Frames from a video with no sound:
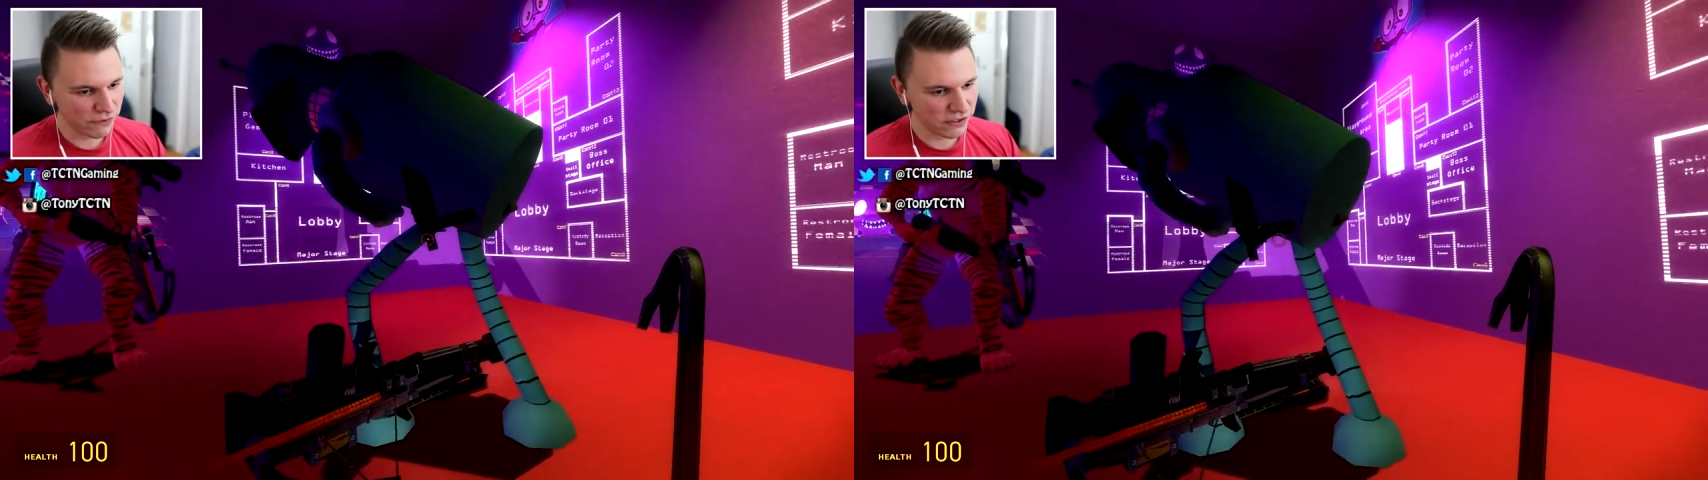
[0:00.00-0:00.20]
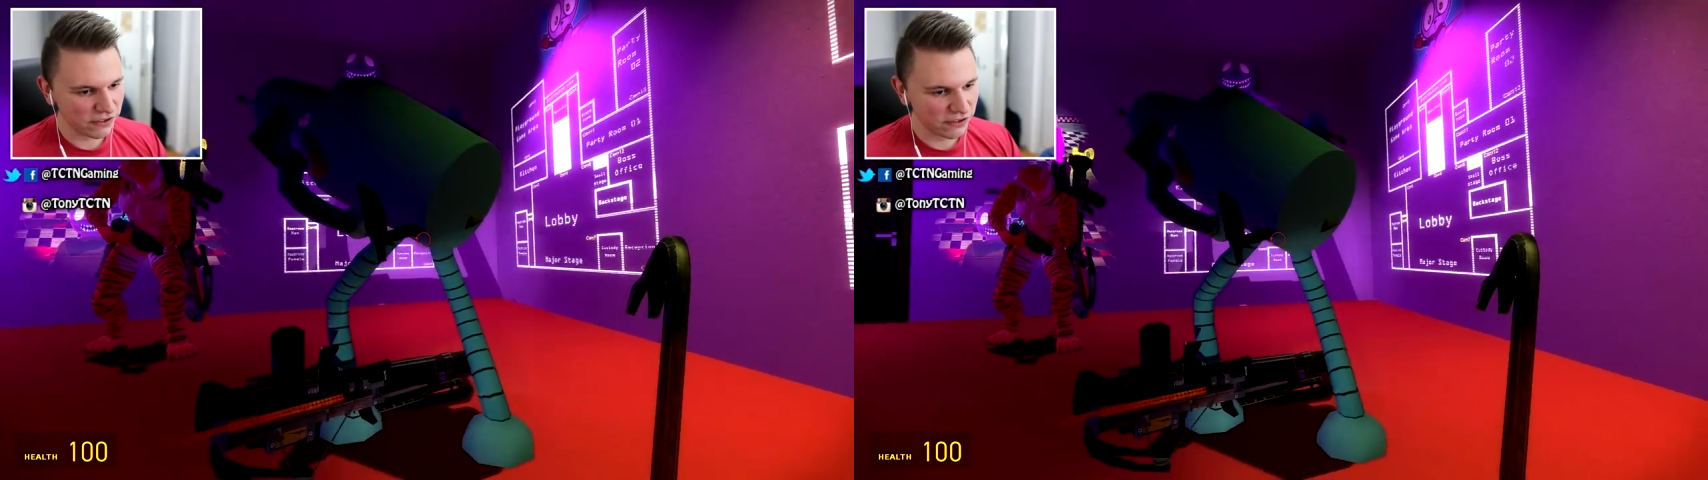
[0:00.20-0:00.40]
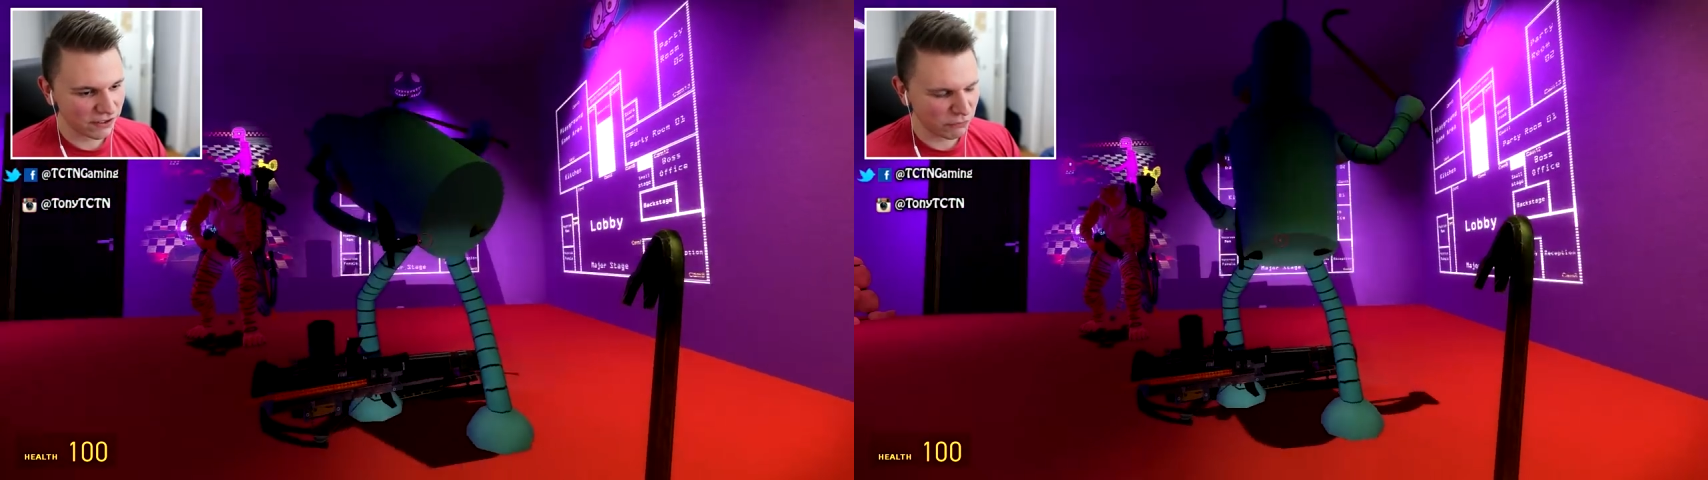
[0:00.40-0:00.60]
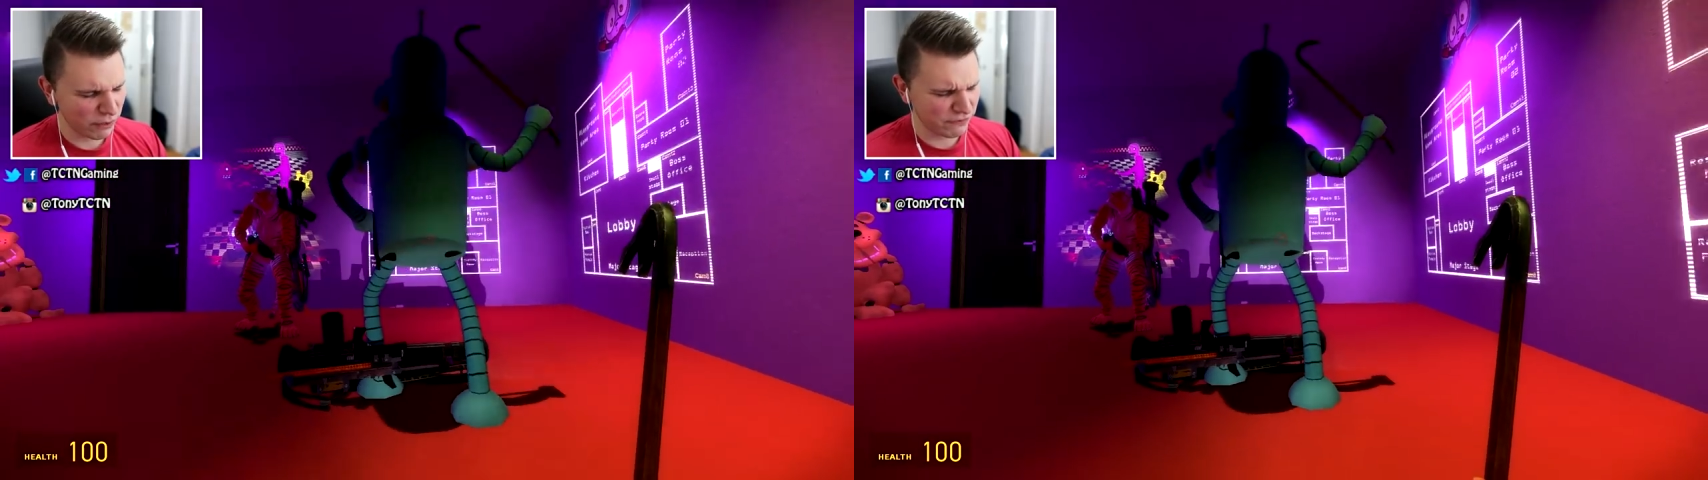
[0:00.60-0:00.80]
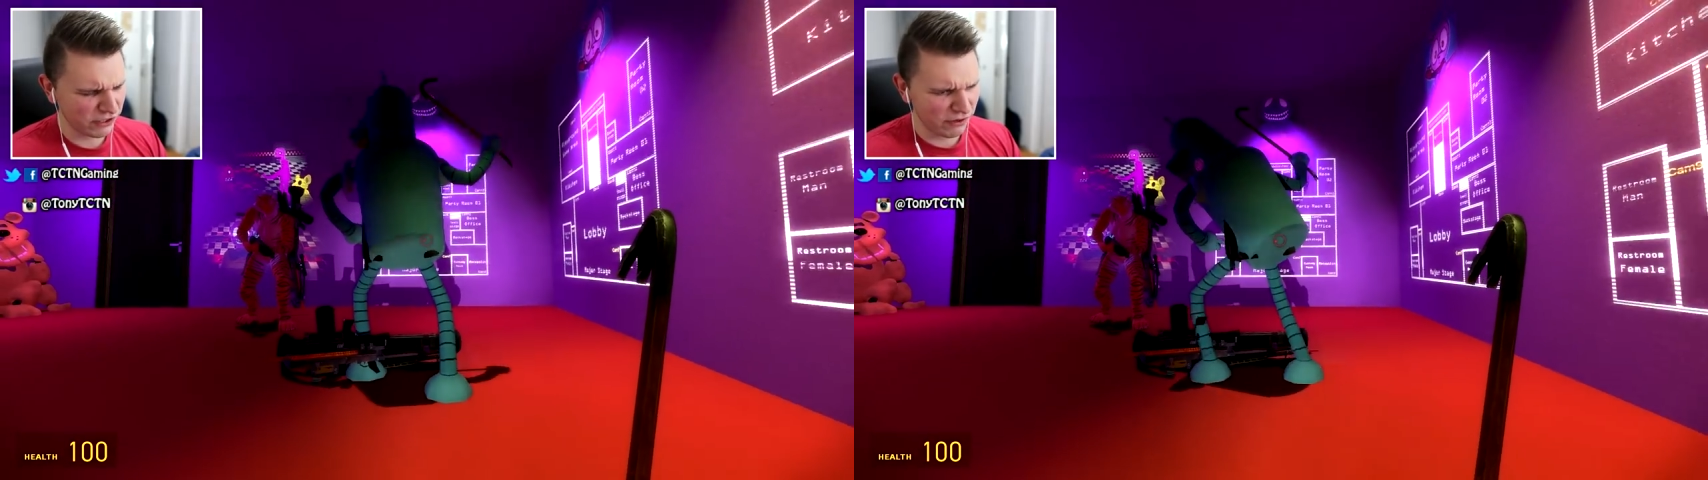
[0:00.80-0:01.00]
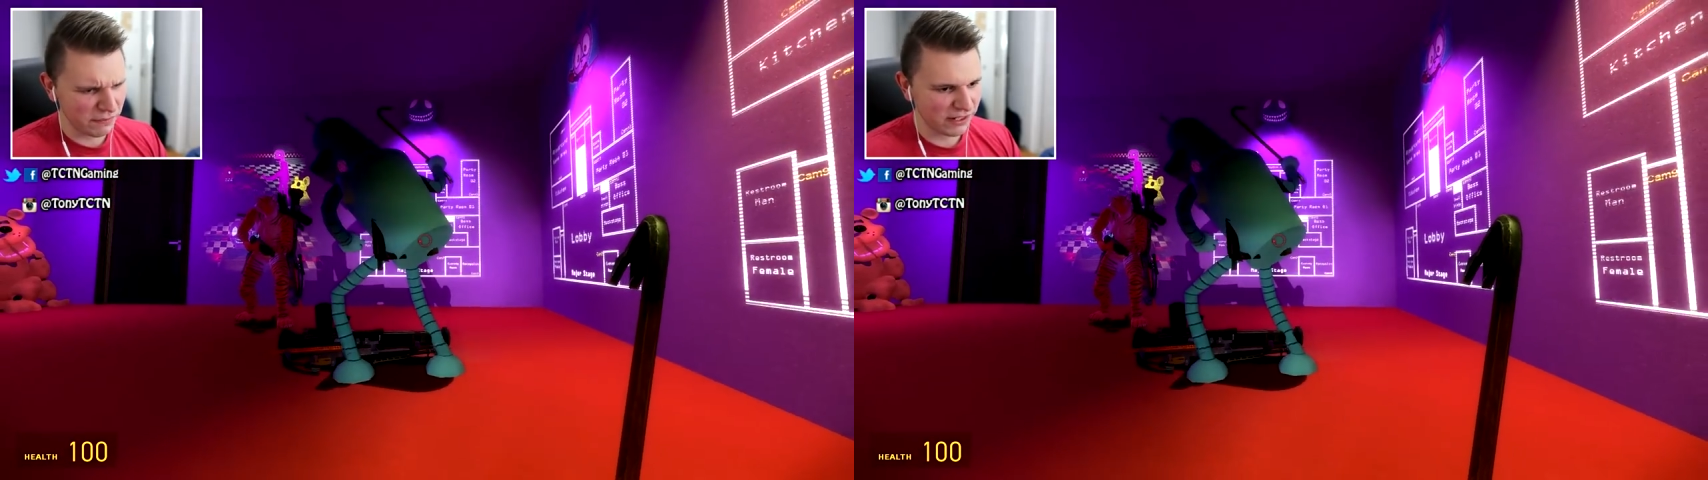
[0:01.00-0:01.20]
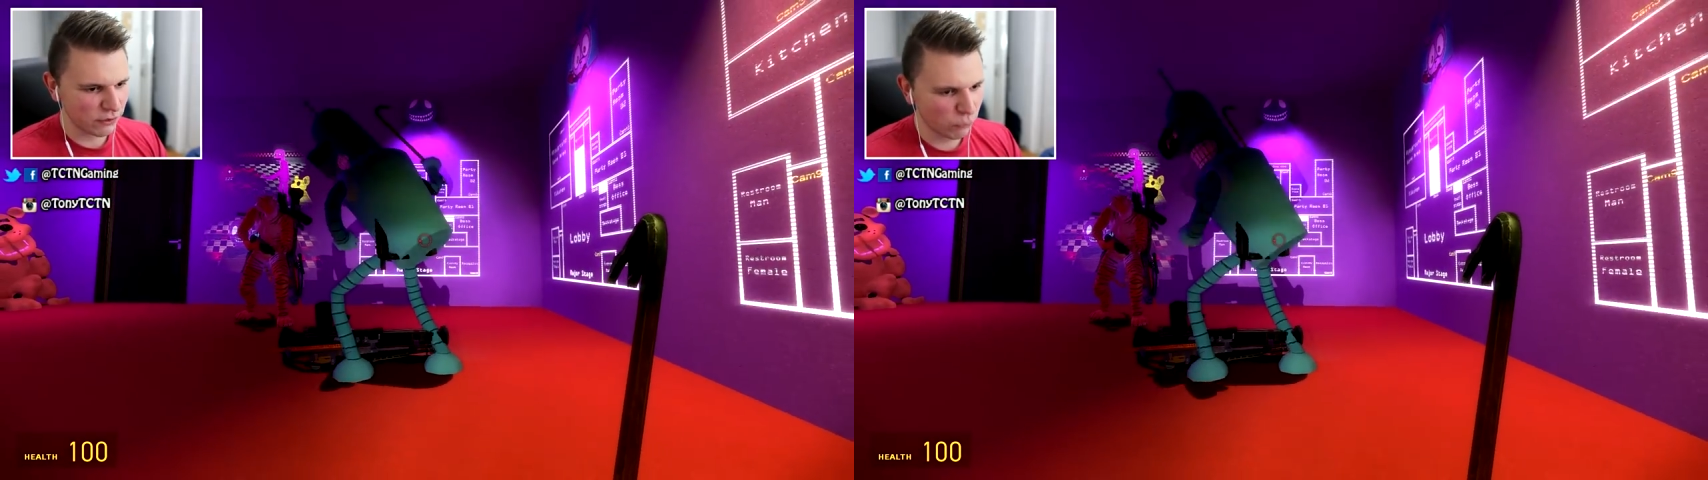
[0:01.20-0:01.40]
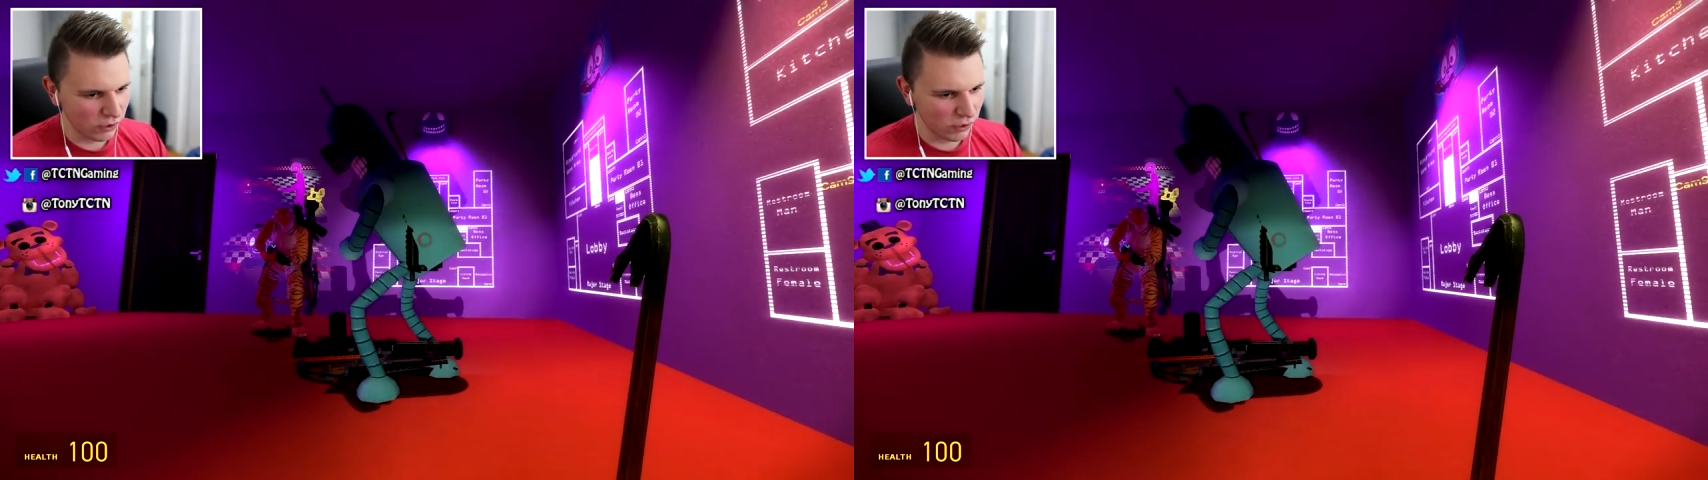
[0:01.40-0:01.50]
Absolutely with, no, I mean,